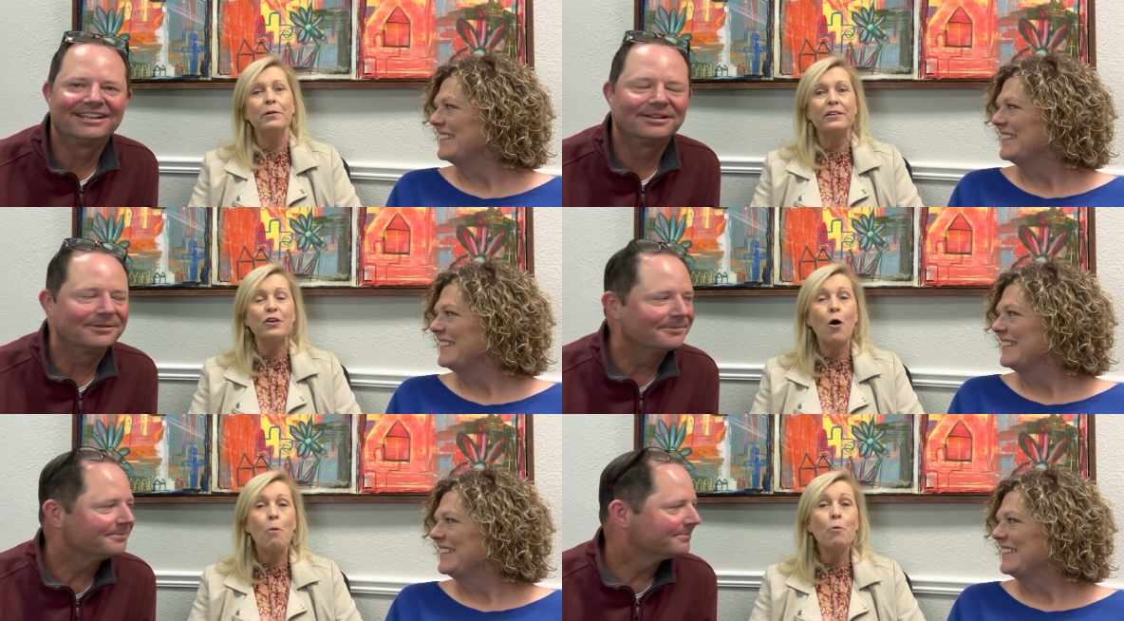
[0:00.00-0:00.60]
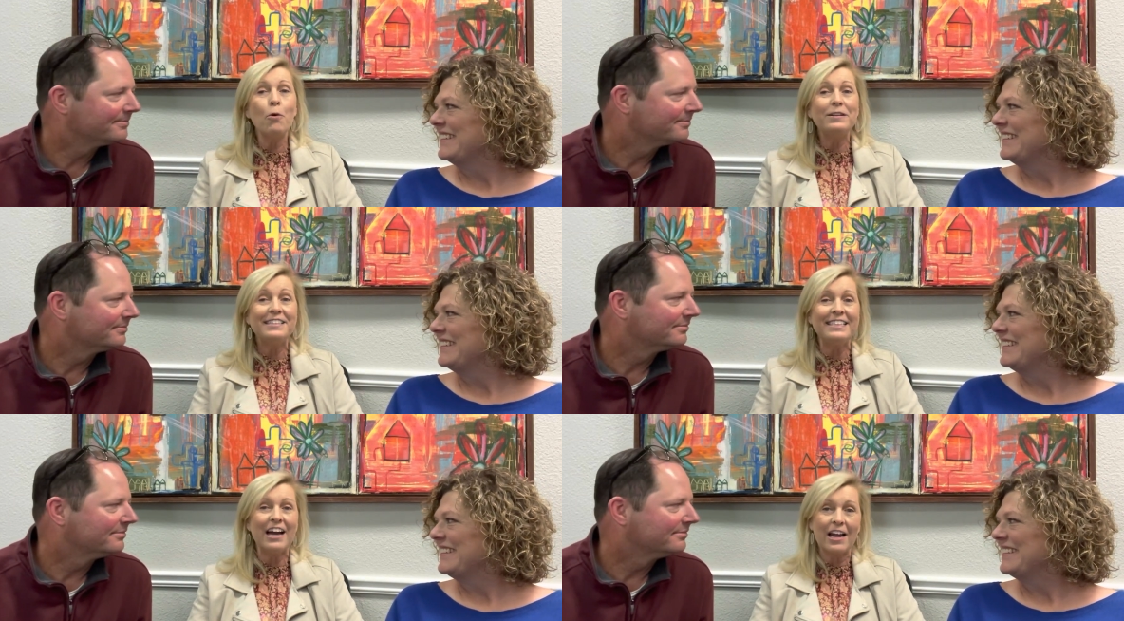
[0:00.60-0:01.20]
Speaker 1: It's
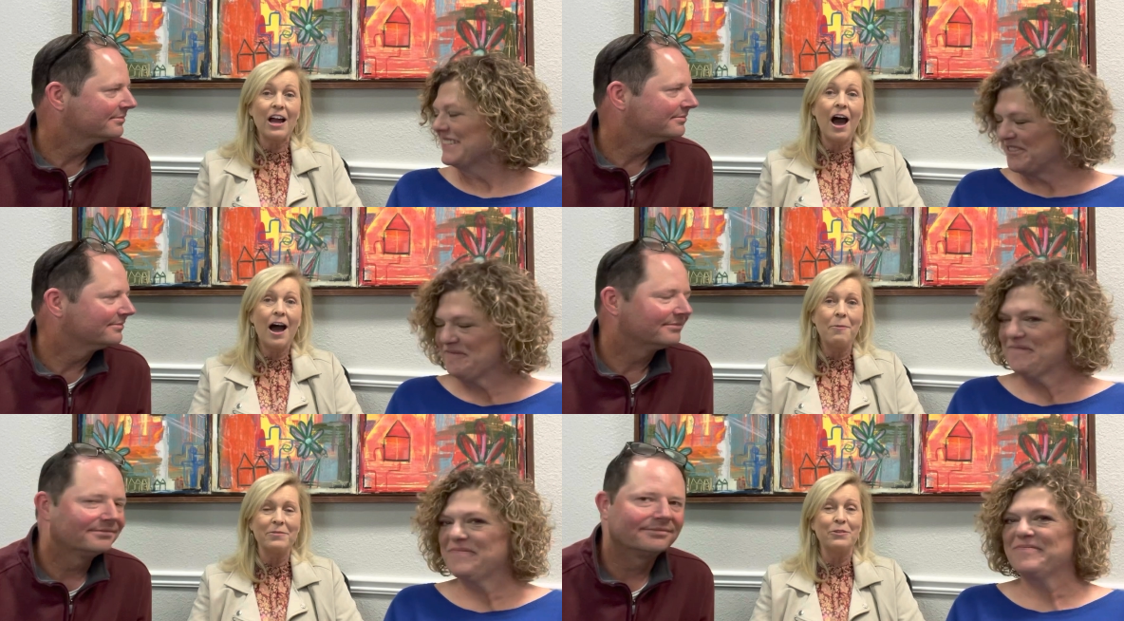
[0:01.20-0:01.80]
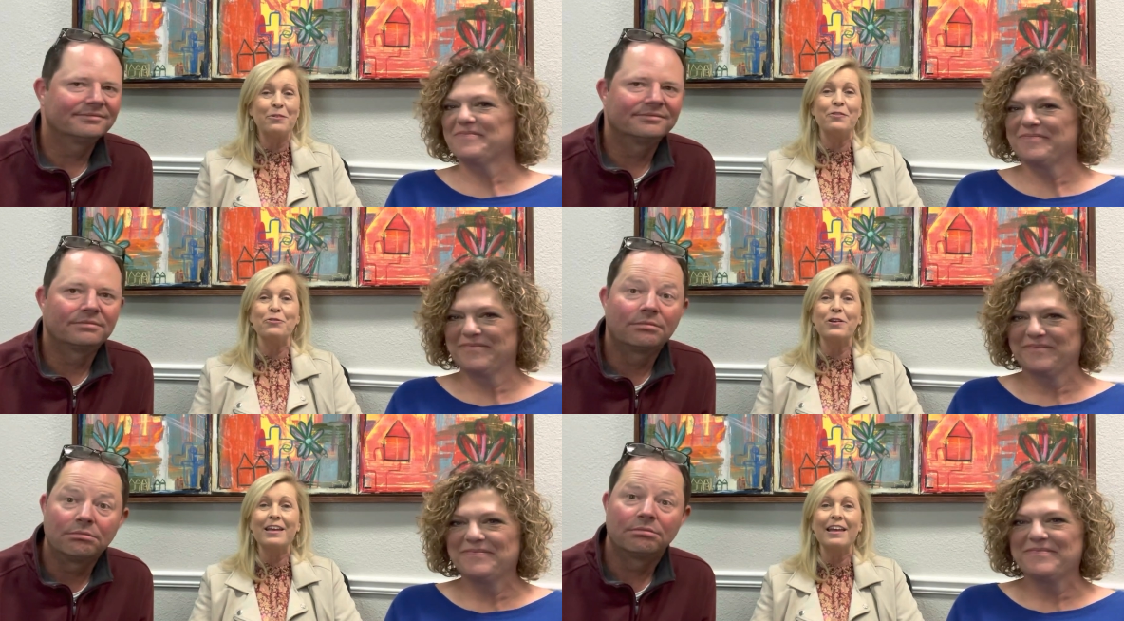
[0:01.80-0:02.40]
homewarranty.com. So if
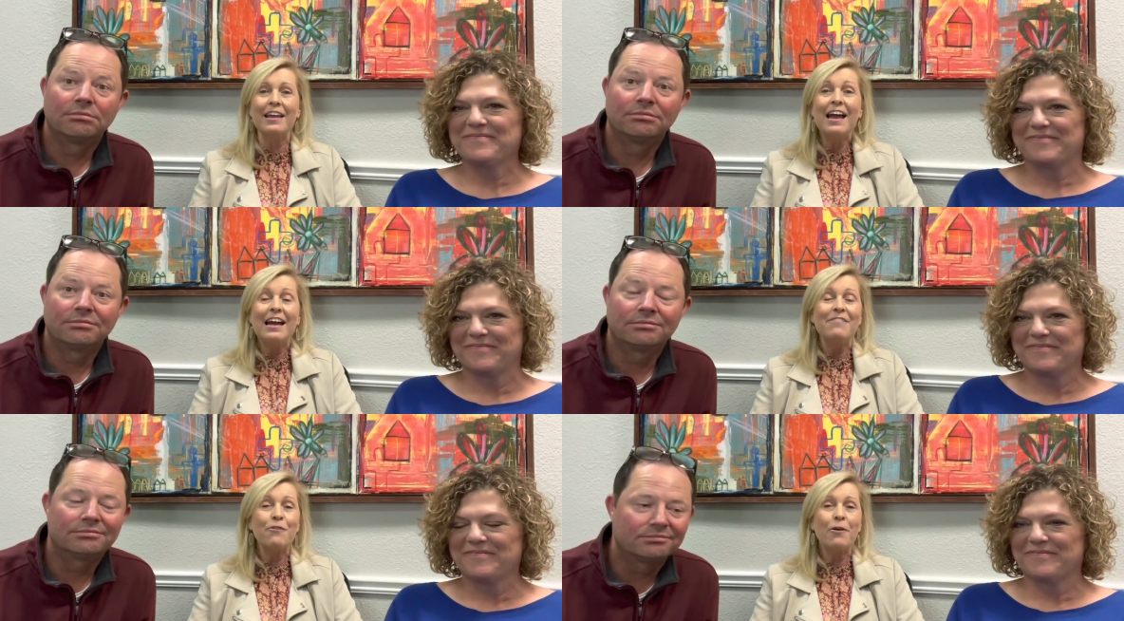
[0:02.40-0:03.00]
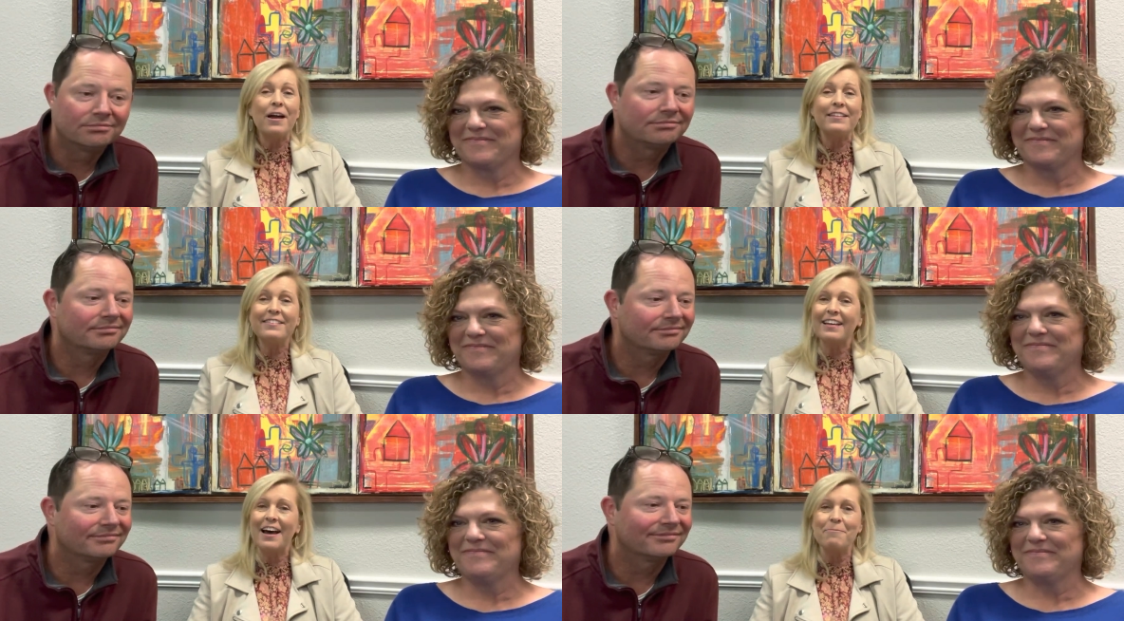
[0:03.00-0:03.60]
you're looking for
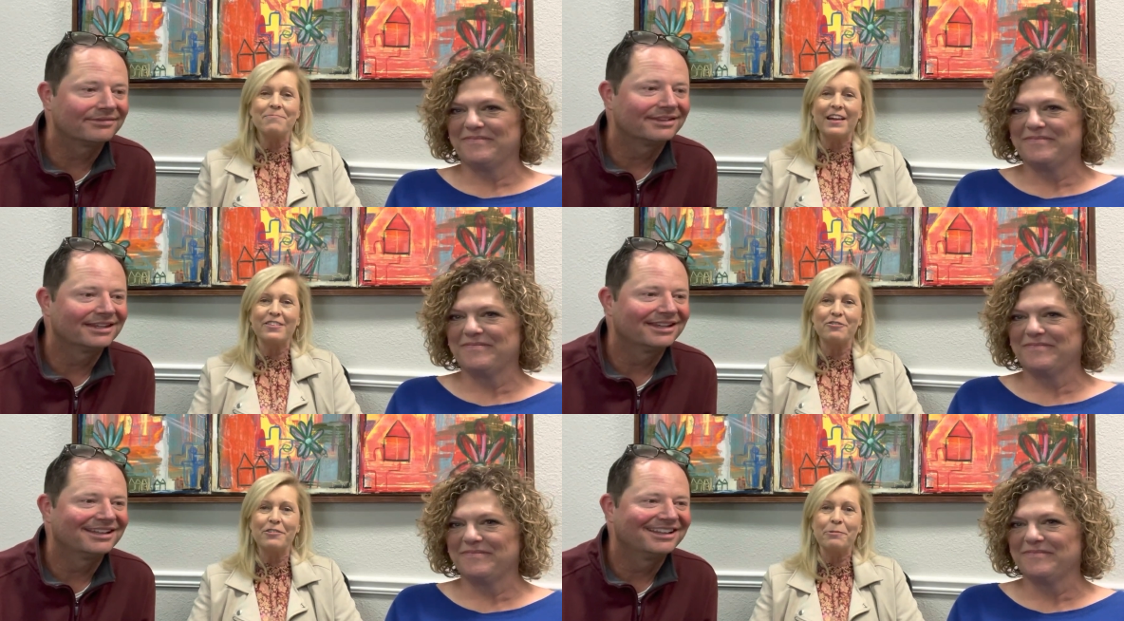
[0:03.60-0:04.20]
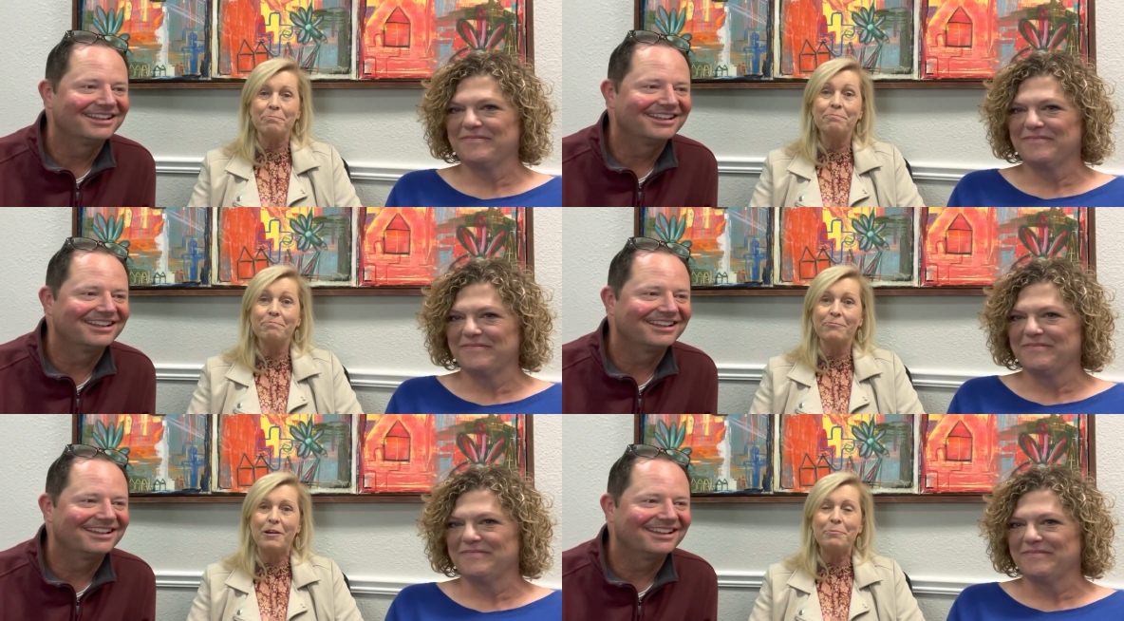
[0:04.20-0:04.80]
us, um, that's a great,
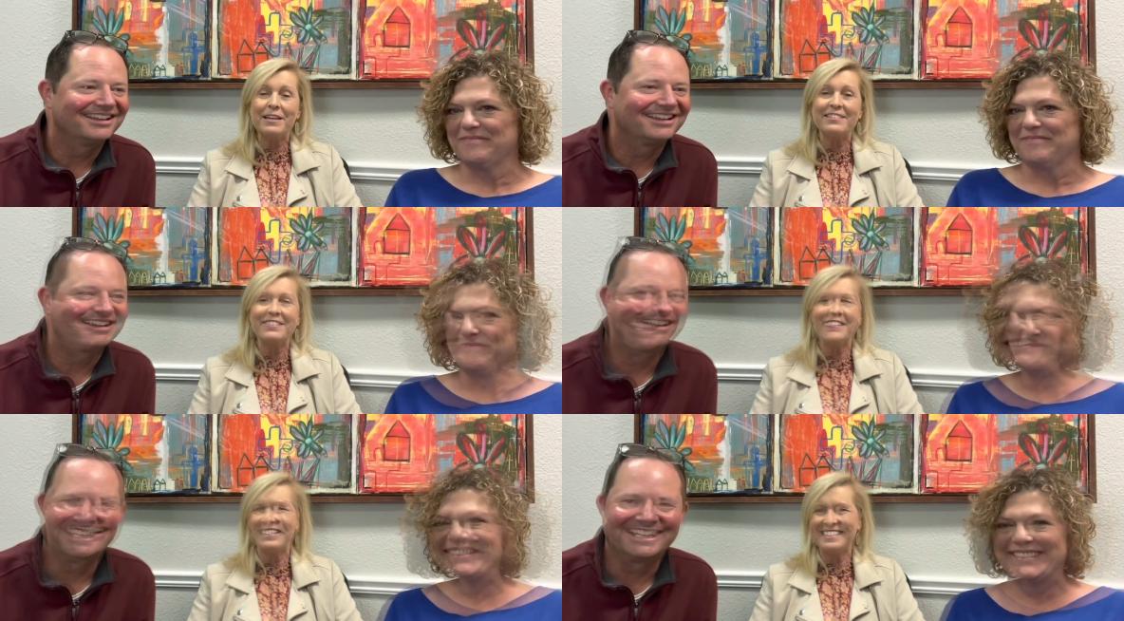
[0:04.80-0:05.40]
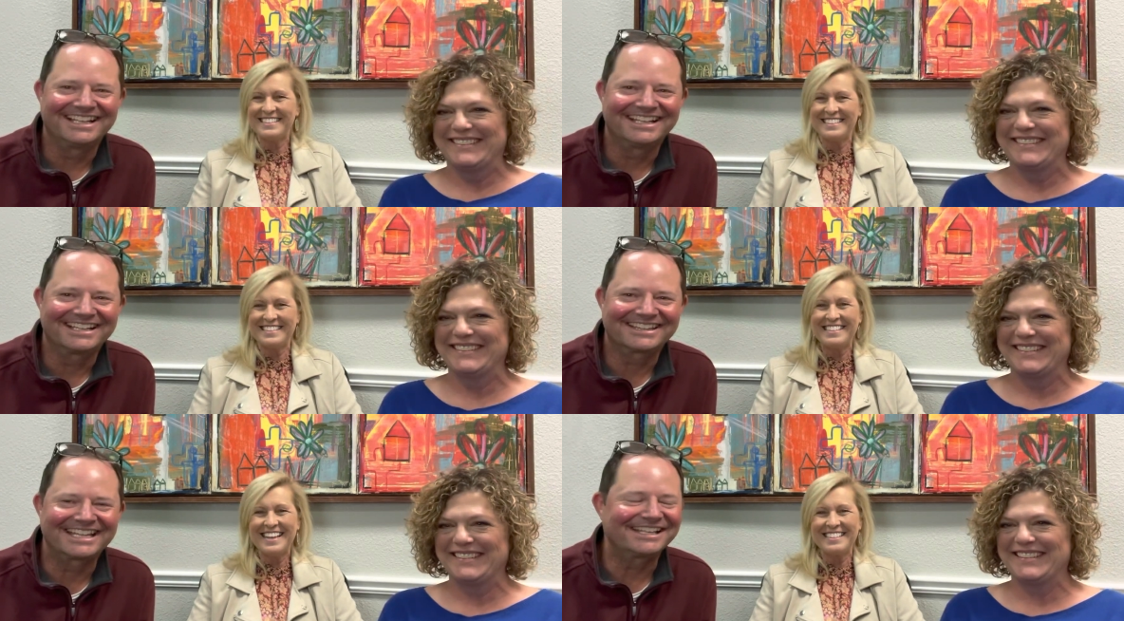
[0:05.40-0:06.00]
great place to yes. start.
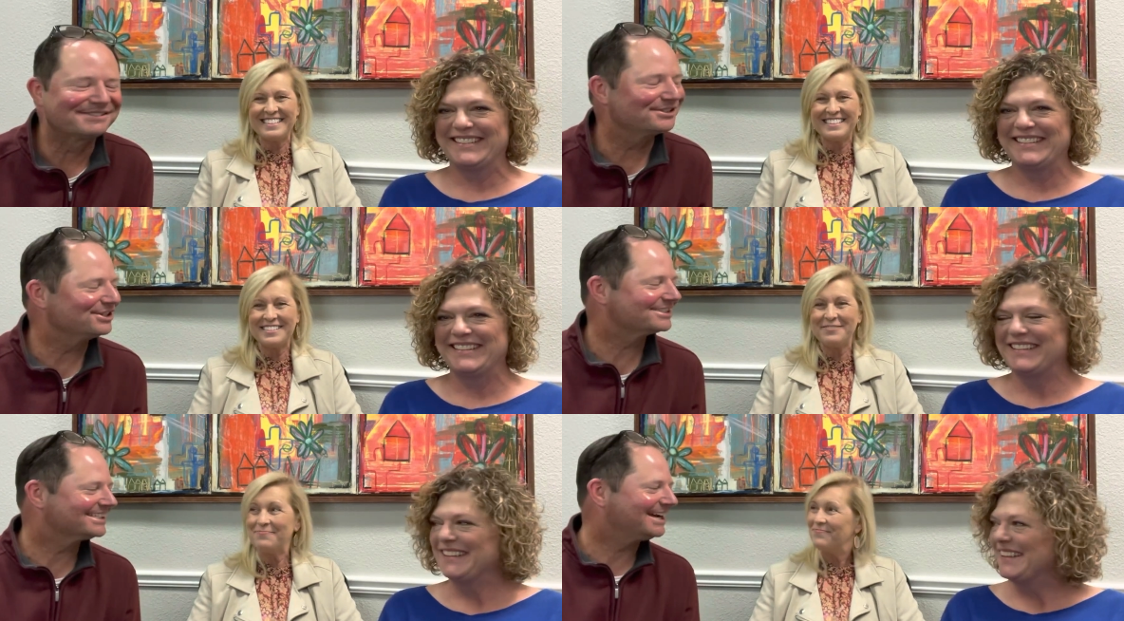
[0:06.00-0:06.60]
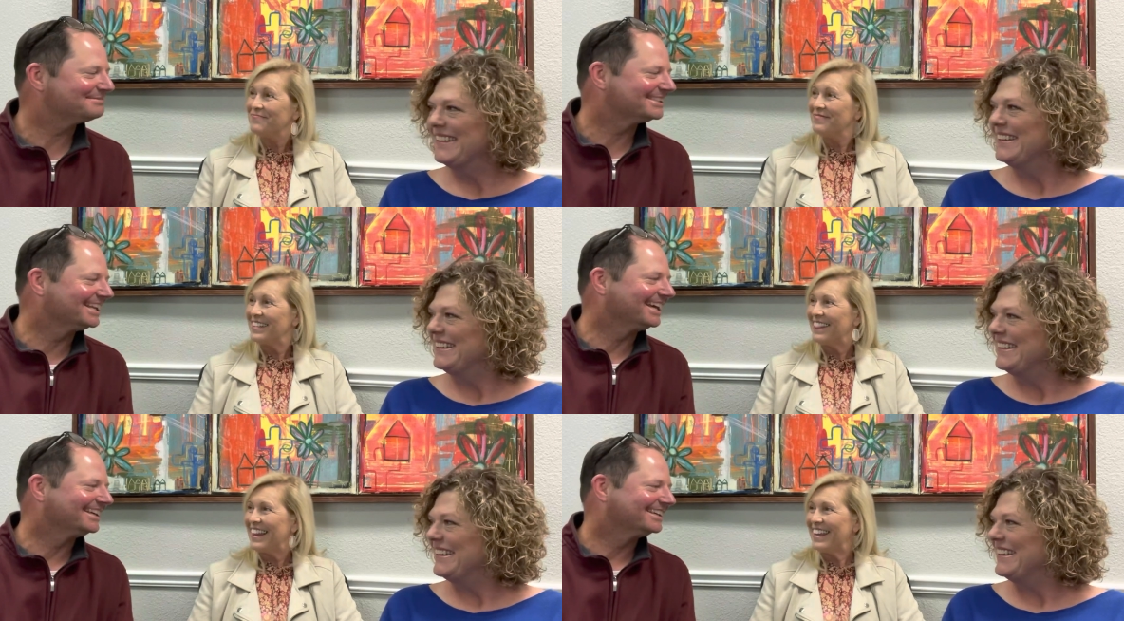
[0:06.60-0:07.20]
Speaker 2: Yes. Thanks for your time
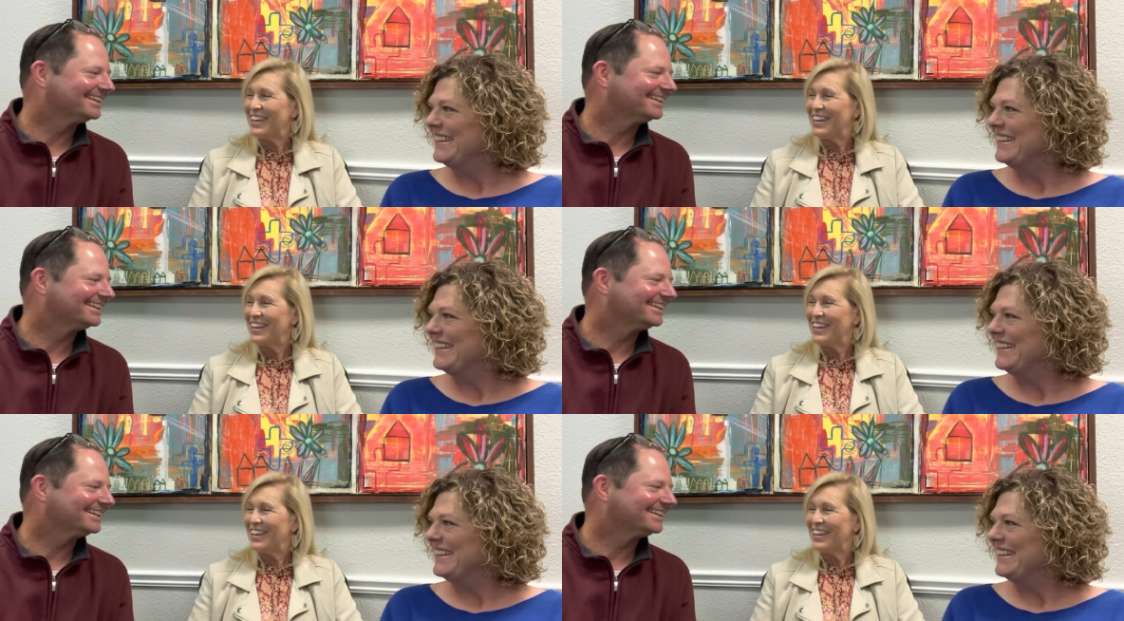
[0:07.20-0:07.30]
today. Thank